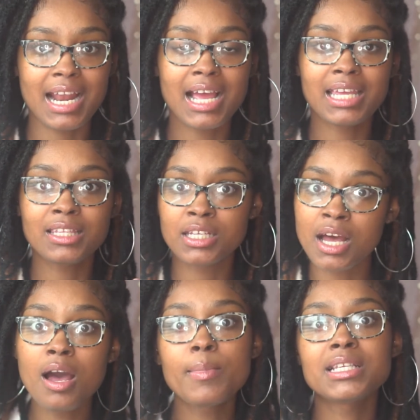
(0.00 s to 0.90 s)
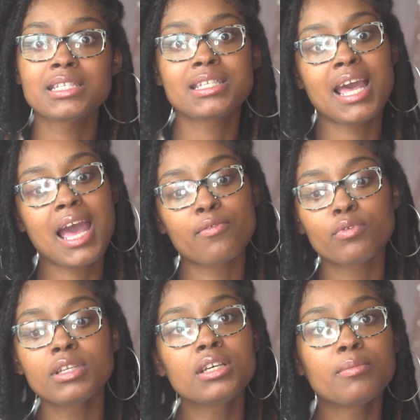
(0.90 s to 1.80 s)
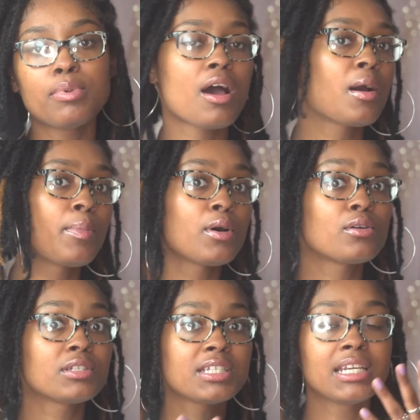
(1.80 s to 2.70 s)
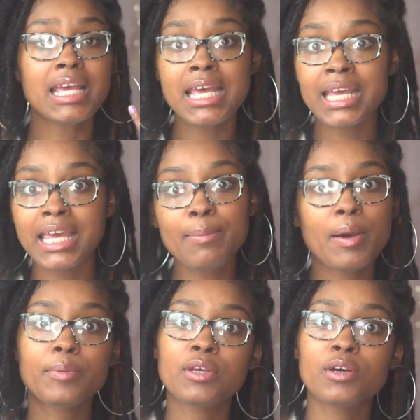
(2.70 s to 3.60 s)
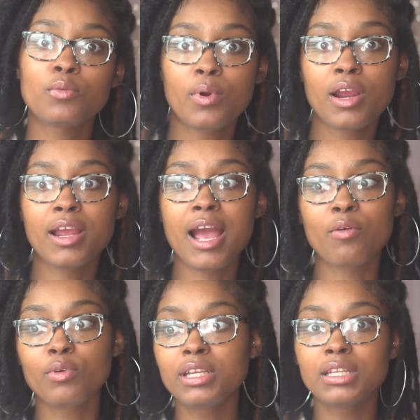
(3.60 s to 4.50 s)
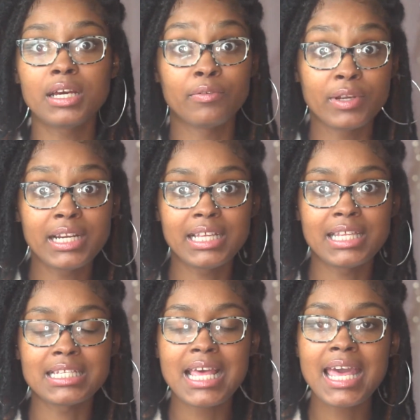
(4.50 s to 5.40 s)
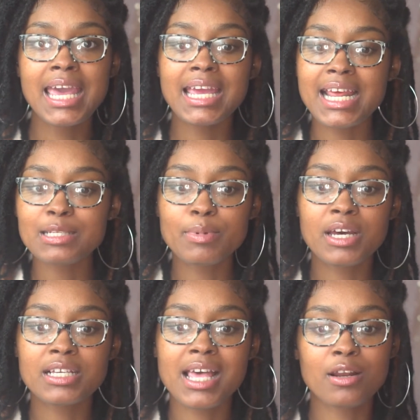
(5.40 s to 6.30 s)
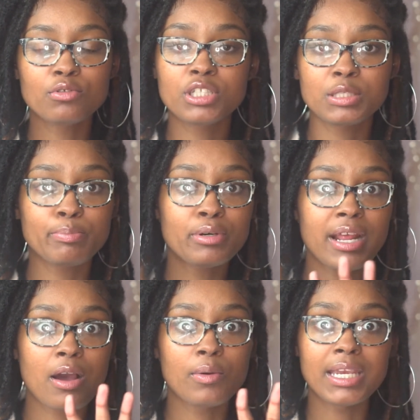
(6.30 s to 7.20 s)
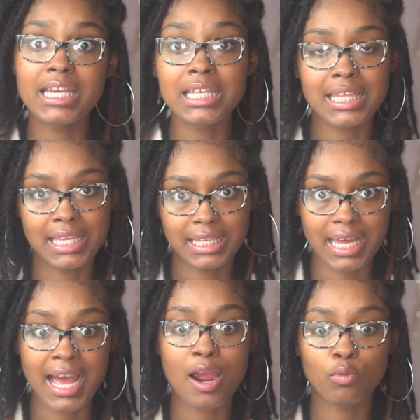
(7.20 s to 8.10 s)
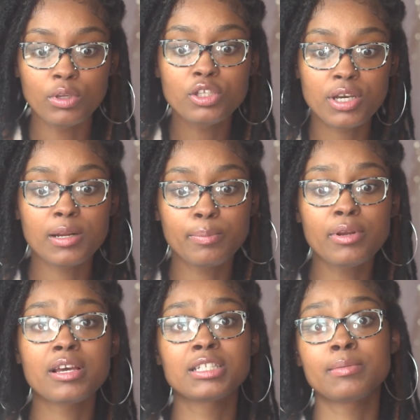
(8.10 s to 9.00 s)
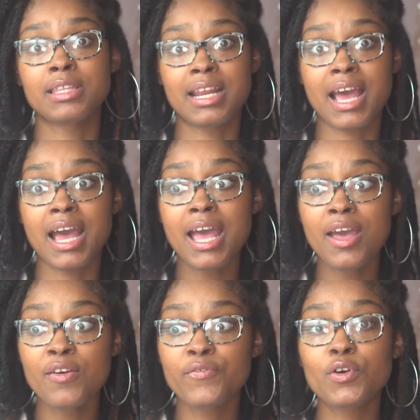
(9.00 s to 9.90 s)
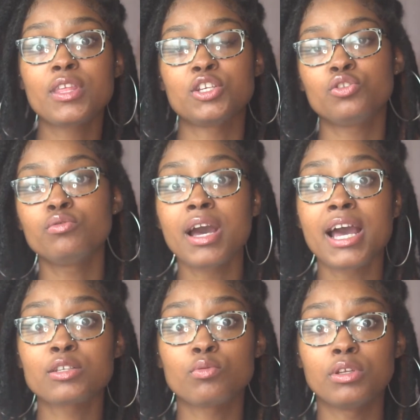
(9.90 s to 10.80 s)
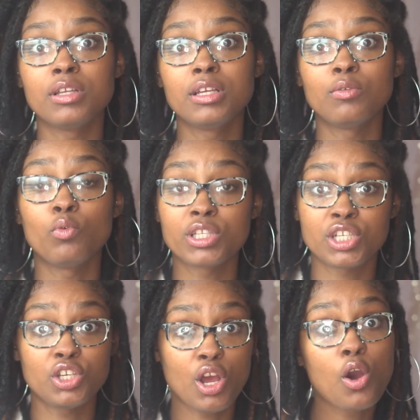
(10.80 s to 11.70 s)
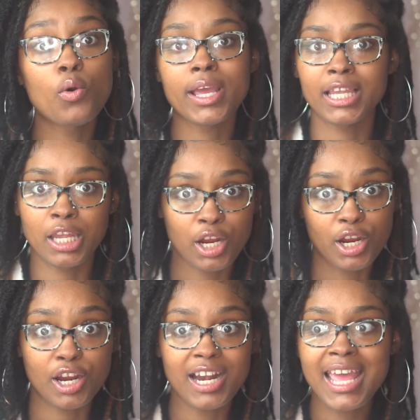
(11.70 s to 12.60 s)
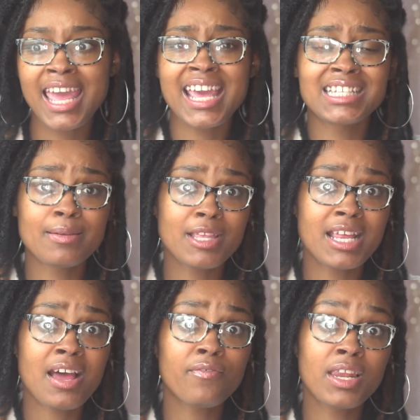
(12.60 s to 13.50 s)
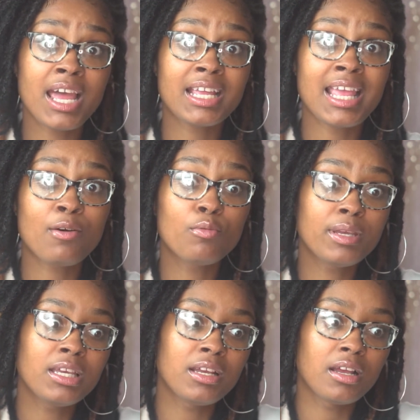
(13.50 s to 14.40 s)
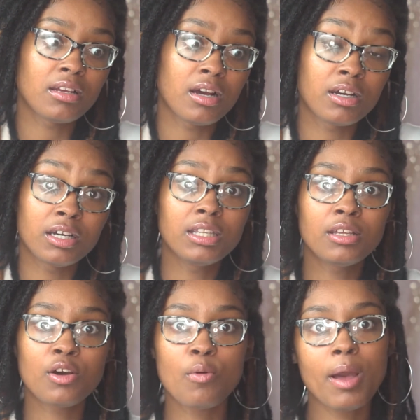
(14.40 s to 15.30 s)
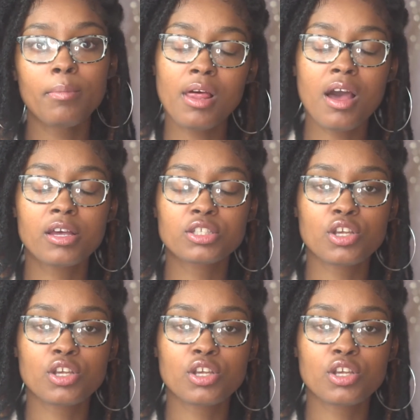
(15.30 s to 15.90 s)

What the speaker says: I get the comments and say I have really good blog posts and keep up the good work. I really love reading this. And that's because I don't just put out anything. Like I really try to put out something that I feel that you guys would want to know and learn, and something that I feel like that will be a good look on my blog.